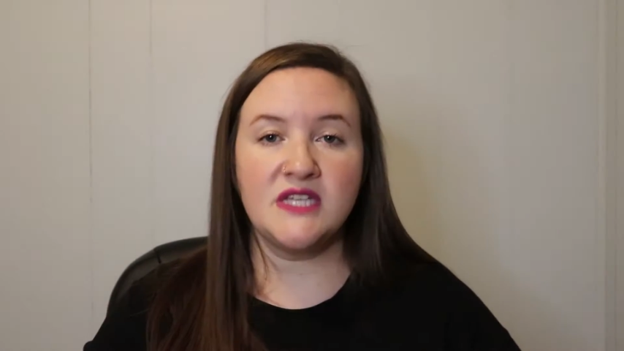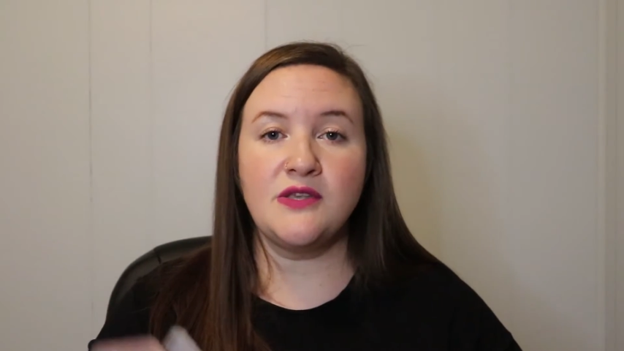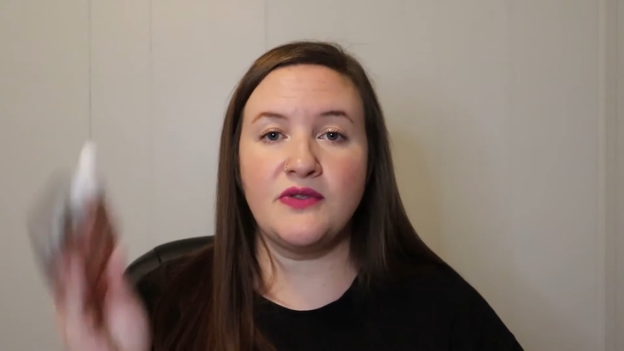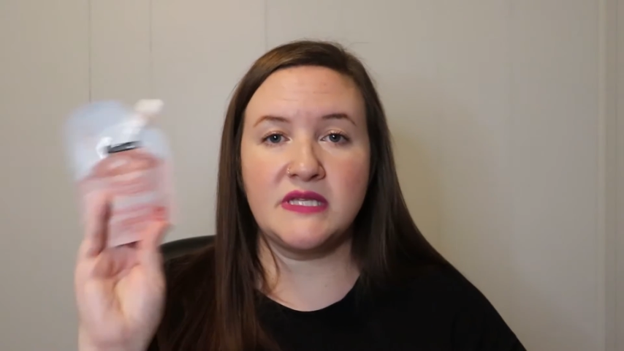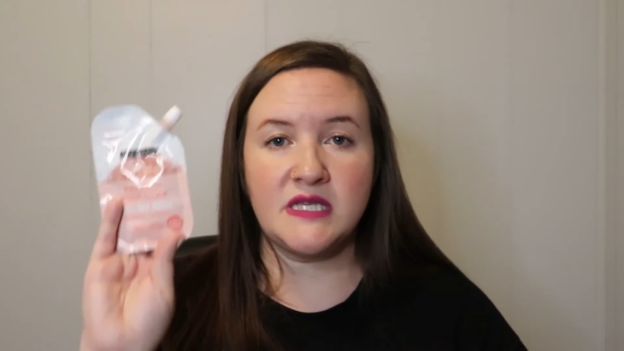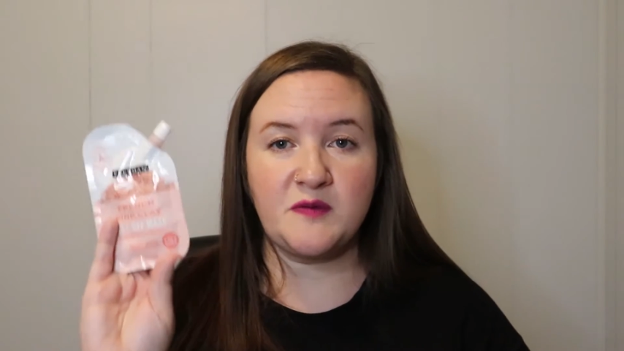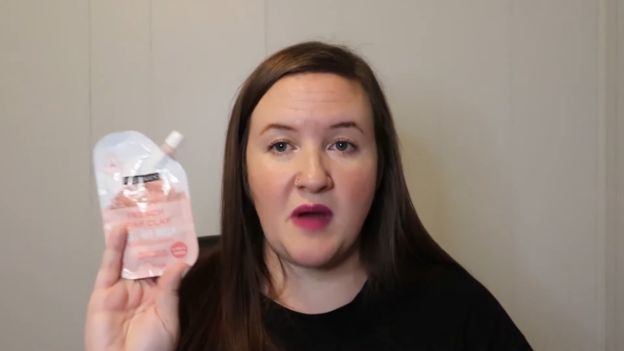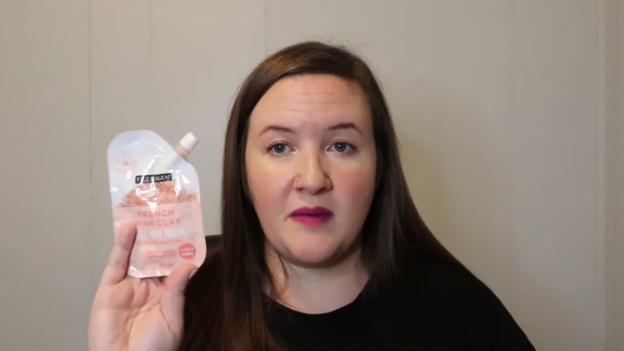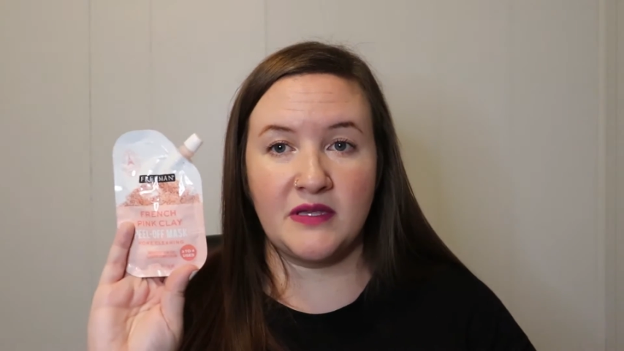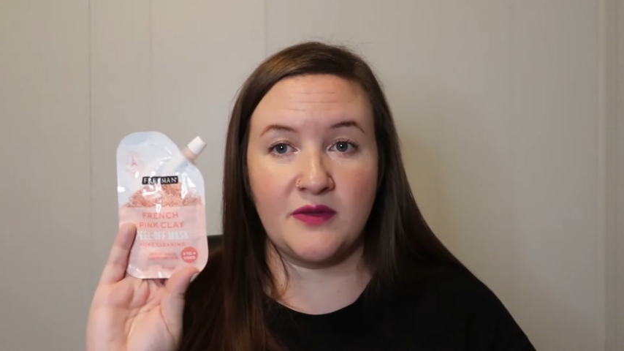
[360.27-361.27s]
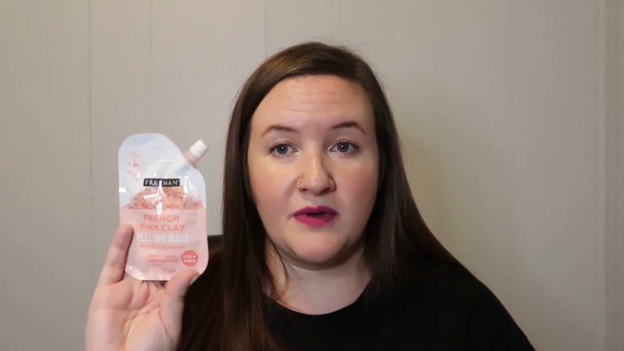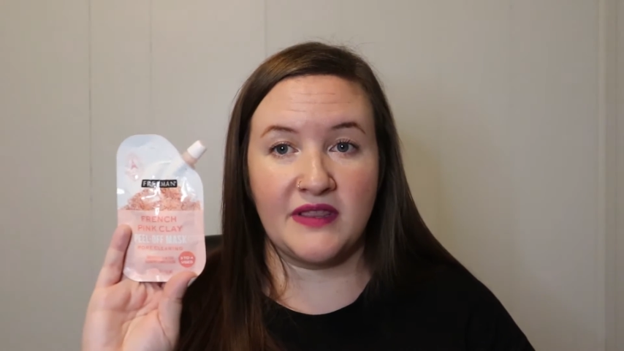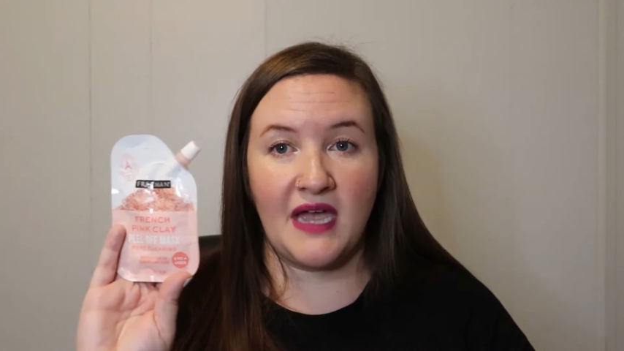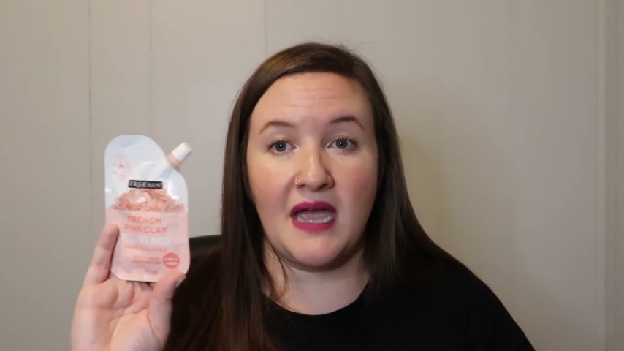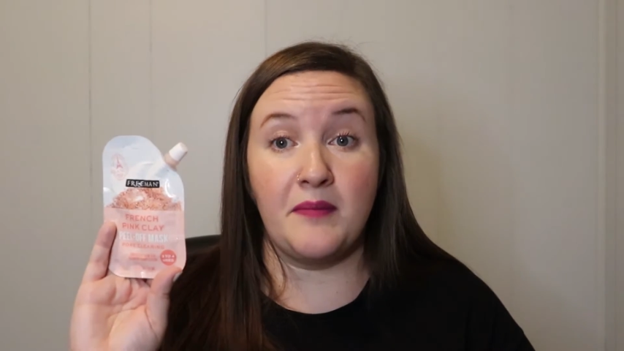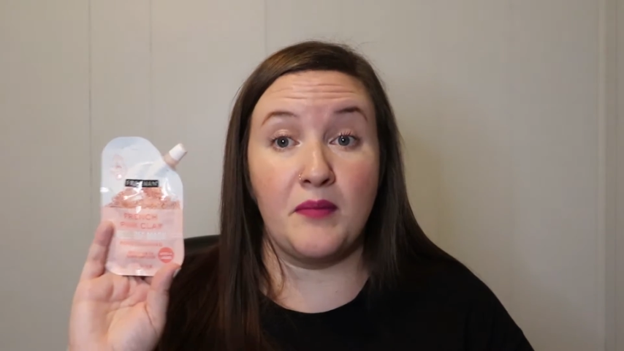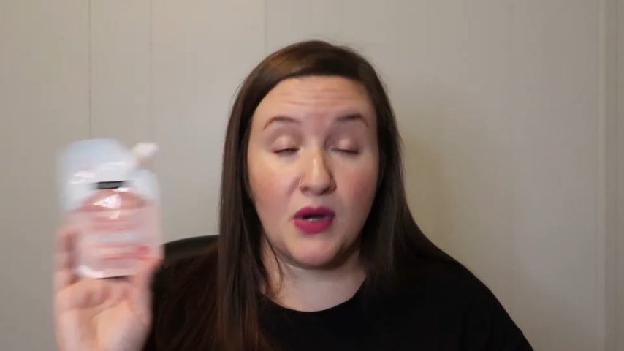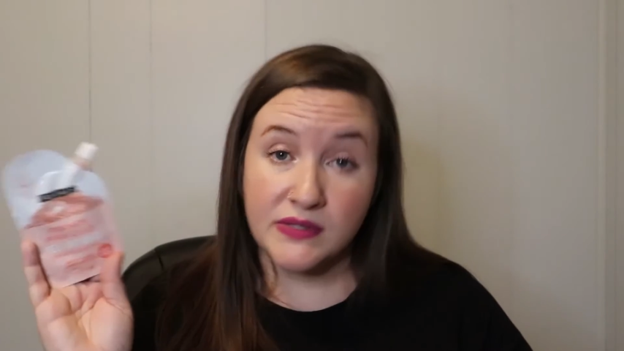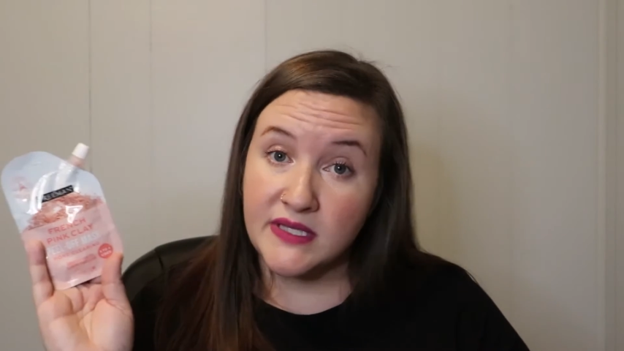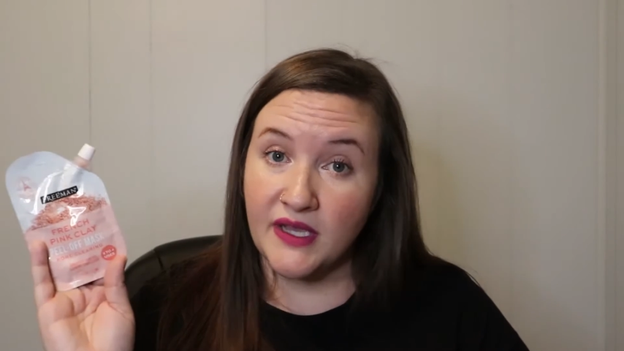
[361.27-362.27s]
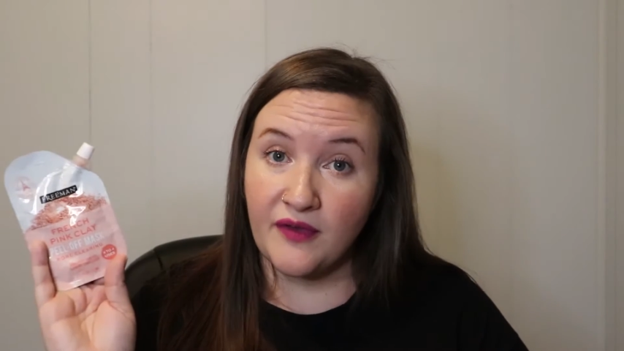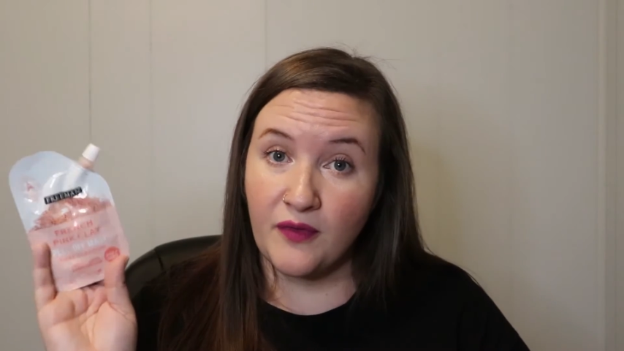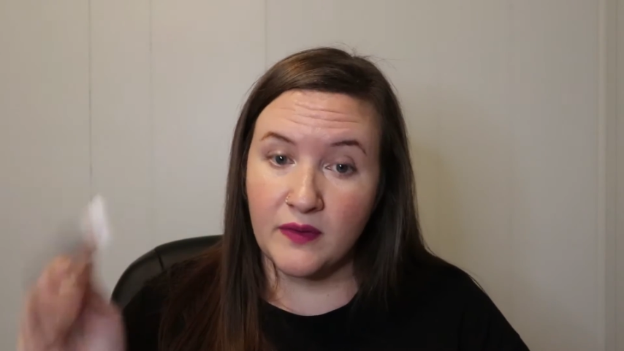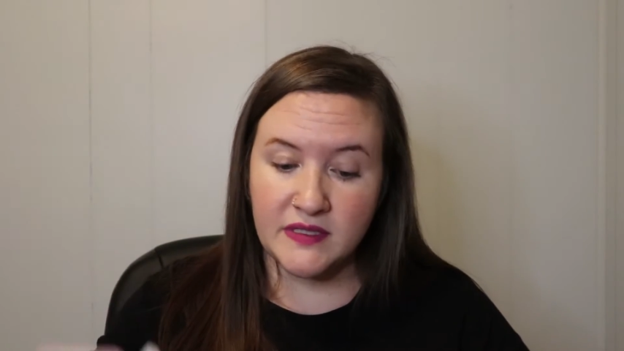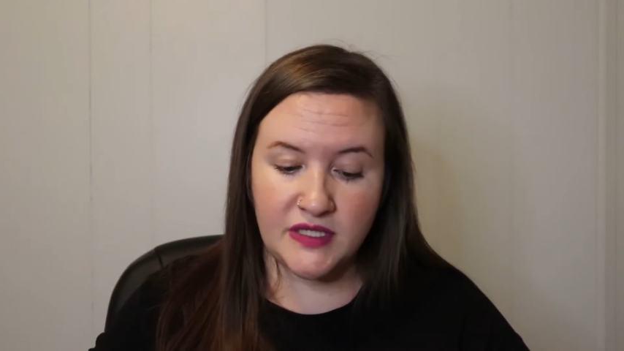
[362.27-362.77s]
So this is probably the one that I'm most looking forward